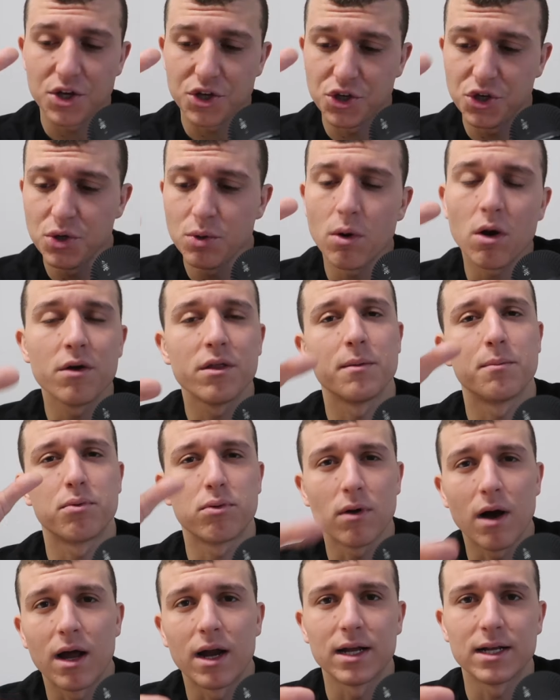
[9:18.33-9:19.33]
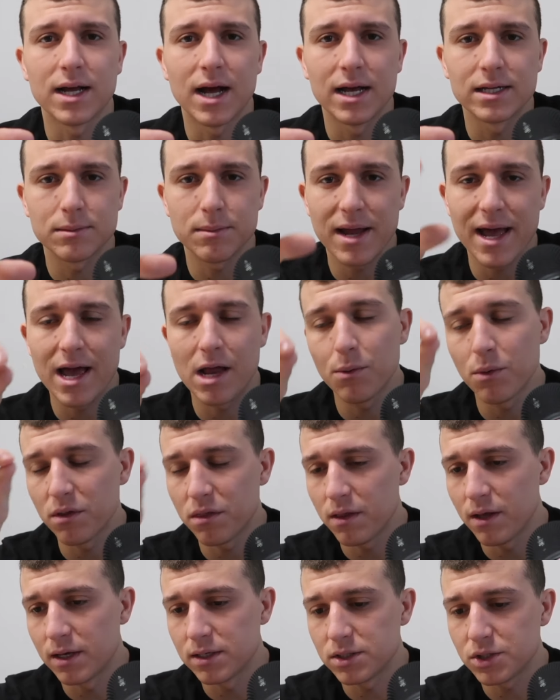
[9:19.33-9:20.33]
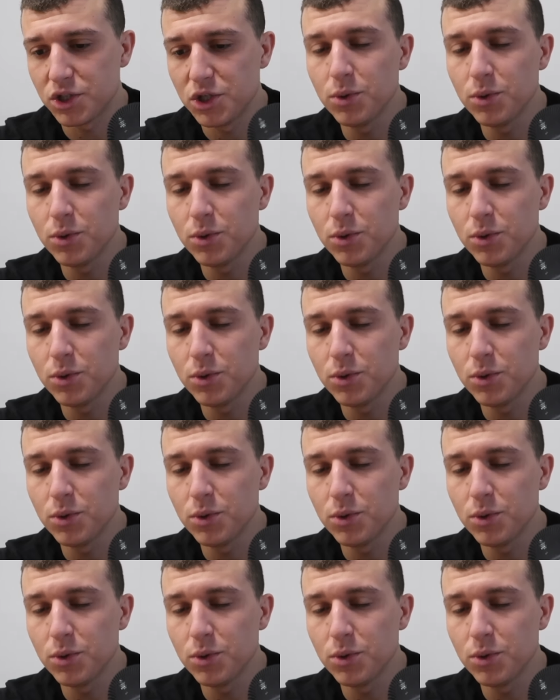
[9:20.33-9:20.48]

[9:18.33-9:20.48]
You are the product, guys. I'm going to end with this.